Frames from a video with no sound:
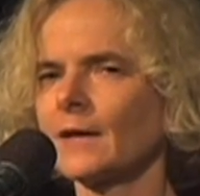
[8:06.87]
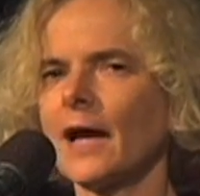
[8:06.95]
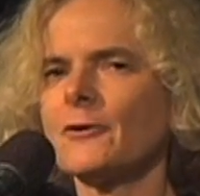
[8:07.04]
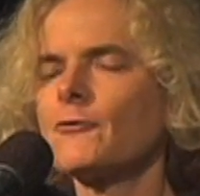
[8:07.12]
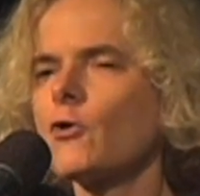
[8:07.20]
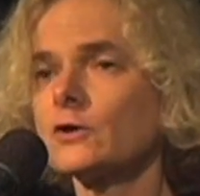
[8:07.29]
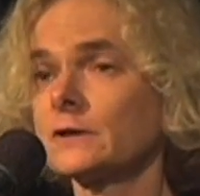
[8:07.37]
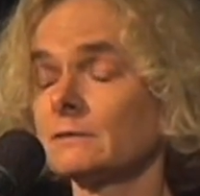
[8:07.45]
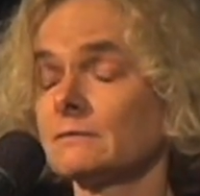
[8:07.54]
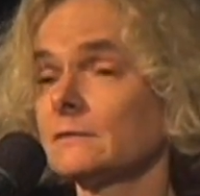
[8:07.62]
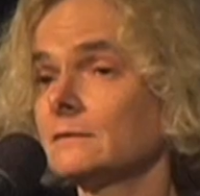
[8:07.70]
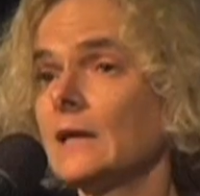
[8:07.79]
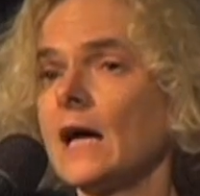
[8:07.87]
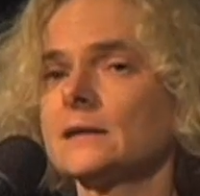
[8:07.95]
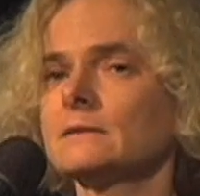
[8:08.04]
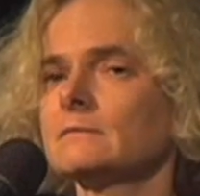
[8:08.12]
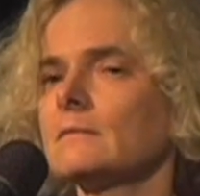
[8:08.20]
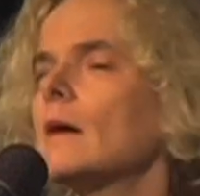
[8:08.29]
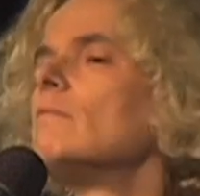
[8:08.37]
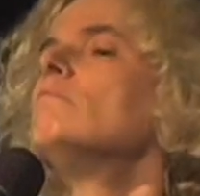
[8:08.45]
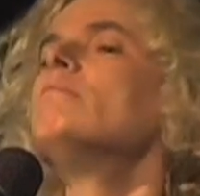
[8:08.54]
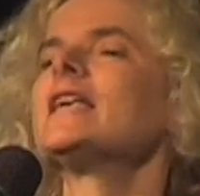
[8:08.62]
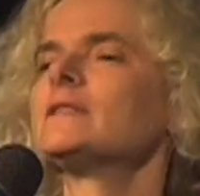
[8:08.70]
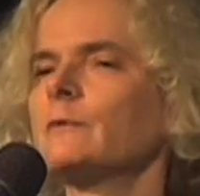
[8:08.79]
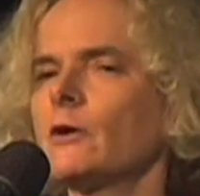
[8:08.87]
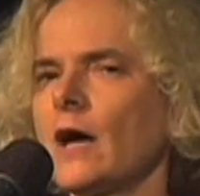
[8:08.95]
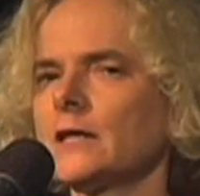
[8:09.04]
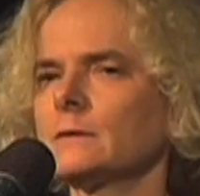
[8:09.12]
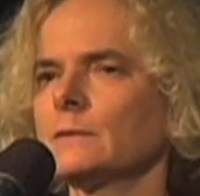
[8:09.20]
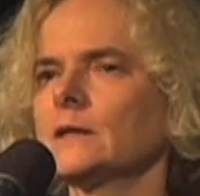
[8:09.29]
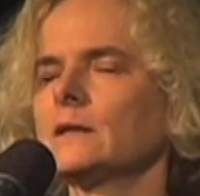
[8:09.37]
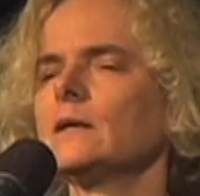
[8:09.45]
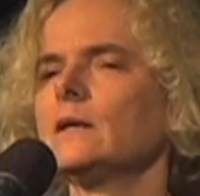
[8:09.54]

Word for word: And of course, that mesmerized me.